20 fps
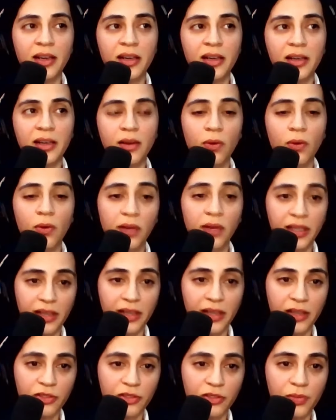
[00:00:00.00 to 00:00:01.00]
online
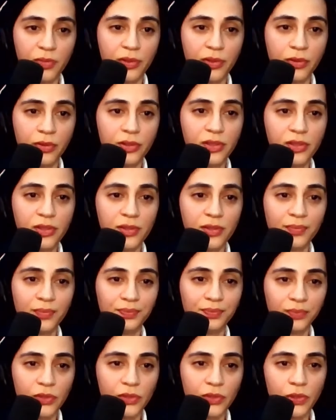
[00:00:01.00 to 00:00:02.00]
entrepreneurs.
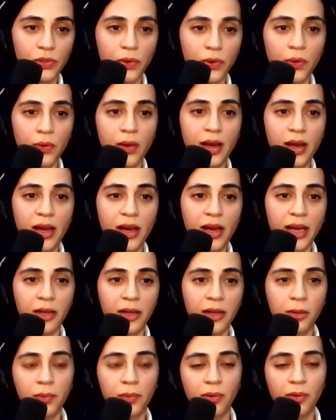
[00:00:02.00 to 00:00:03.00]
So I
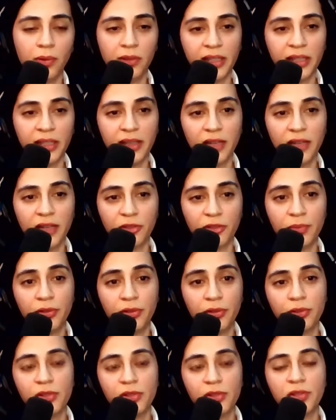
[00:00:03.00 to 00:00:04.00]
help online
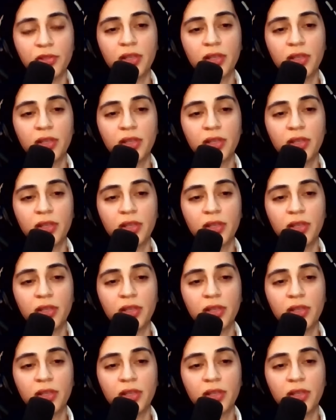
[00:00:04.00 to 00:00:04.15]
entrepreneurs